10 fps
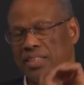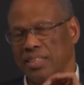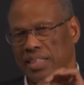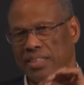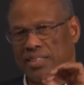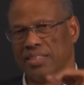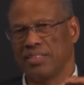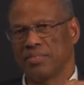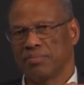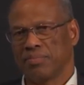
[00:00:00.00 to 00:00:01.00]
eighty,
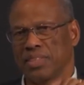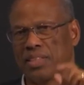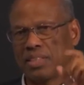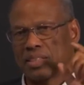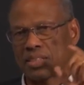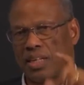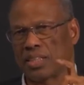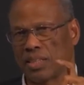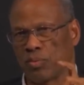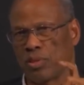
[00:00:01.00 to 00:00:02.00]

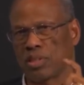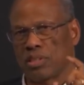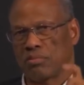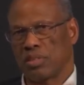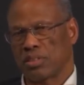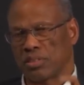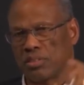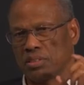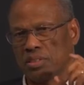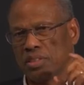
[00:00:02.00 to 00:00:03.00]
started work at
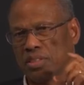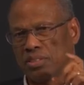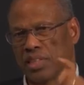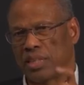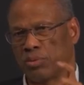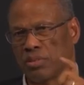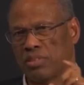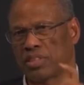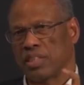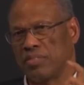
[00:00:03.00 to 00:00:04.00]
Russell January
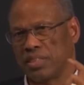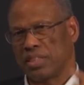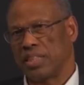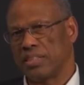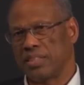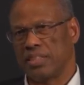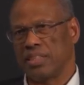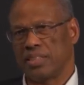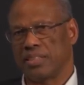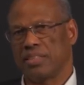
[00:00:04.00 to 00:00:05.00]
seventh, nineteen
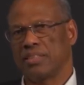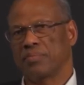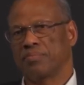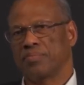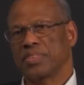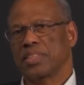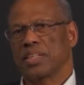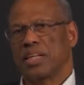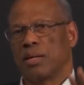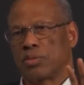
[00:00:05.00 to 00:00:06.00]
eighty.
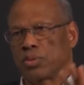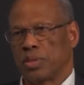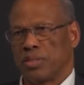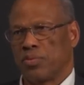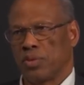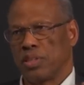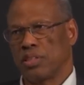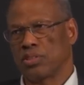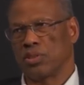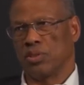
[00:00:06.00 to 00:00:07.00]
I was twenty-four
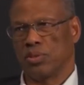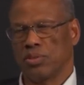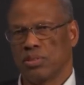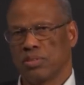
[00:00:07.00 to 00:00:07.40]
years old.